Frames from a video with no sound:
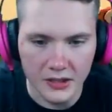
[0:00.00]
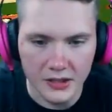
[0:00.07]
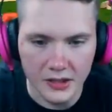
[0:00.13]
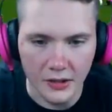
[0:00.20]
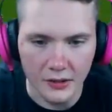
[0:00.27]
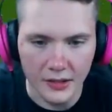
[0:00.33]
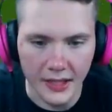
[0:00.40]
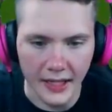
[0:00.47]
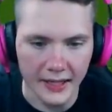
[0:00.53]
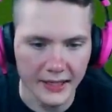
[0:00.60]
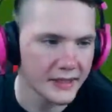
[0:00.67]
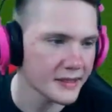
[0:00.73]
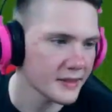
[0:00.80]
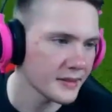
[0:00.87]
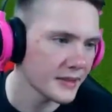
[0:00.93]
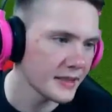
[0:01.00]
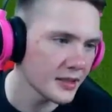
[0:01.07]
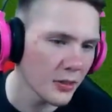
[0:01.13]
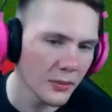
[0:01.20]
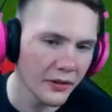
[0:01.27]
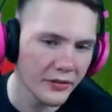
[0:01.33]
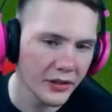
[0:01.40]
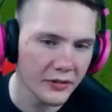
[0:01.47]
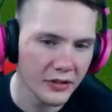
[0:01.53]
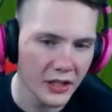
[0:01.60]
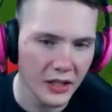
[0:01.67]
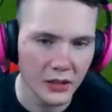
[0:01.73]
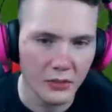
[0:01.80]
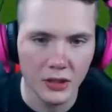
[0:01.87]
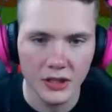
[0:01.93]
So yeah, it's not my favorite
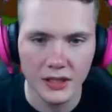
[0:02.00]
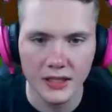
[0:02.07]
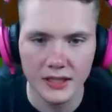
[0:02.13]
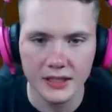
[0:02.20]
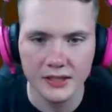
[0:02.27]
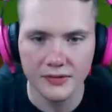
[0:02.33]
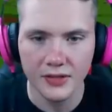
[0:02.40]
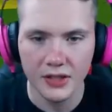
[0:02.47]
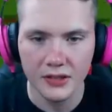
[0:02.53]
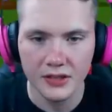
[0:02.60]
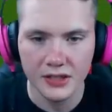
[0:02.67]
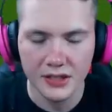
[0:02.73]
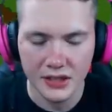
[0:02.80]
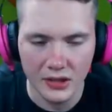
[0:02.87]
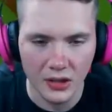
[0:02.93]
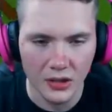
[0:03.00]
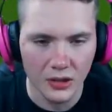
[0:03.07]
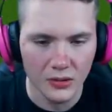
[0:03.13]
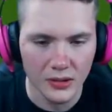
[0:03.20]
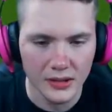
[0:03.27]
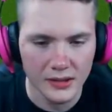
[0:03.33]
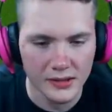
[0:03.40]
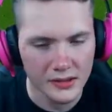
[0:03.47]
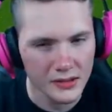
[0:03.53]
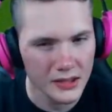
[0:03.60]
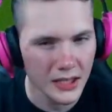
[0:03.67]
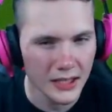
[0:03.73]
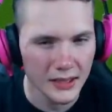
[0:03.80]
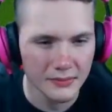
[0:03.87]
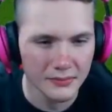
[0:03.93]
element. It's very slow.
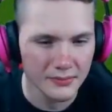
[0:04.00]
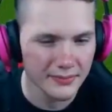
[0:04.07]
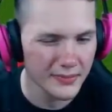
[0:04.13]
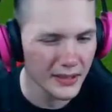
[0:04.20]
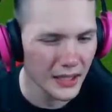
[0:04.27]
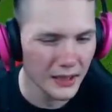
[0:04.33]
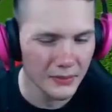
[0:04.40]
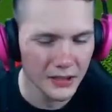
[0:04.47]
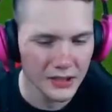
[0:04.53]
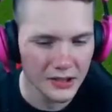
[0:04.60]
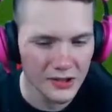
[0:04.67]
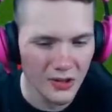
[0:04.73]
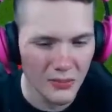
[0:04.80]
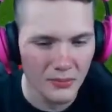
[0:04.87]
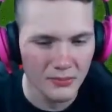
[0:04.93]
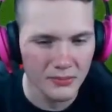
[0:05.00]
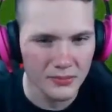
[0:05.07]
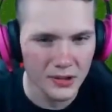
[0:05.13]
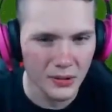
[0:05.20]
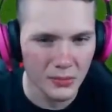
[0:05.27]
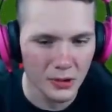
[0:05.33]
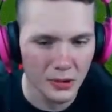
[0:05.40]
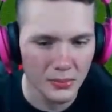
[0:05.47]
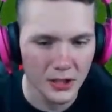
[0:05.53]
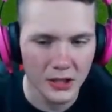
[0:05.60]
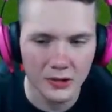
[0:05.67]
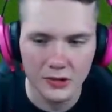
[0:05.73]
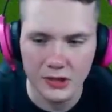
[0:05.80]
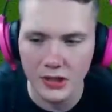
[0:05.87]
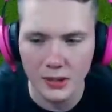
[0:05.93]
I mean, some could be
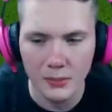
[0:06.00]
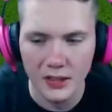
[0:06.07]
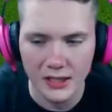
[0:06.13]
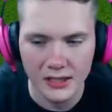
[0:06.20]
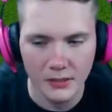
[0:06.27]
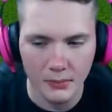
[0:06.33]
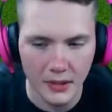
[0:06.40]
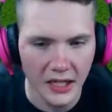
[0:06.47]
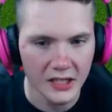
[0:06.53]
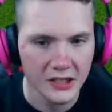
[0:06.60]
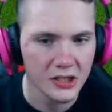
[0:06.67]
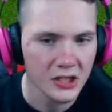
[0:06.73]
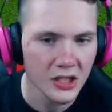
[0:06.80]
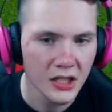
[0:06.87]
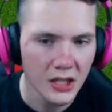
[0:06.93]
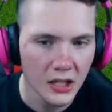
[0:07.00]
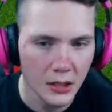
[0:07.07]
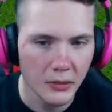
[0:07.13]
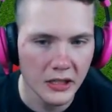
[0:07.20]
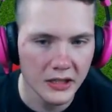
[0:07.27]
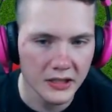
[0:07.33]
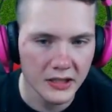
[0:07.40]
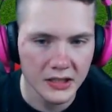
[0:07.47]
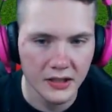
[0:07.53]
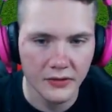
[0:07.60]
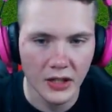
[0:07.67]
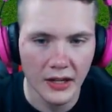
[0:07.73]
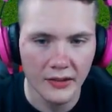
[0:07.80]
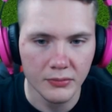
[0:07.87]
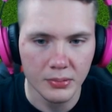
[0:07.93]
used. You can mix and match abilities if
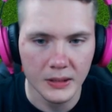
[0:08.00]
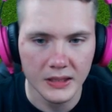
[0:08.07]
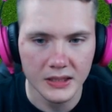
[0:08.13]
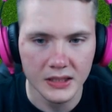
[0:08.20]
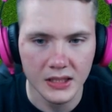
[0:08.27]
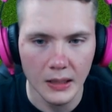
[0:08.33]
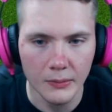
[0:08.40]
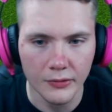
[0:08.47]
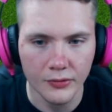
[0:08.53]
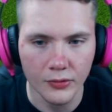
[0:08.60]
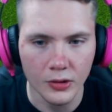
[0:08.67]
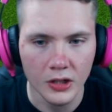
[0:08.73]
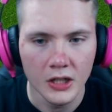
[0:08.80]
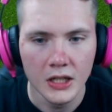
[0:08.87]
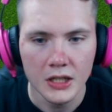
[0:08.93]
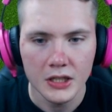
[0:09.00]
you haven't played this game before.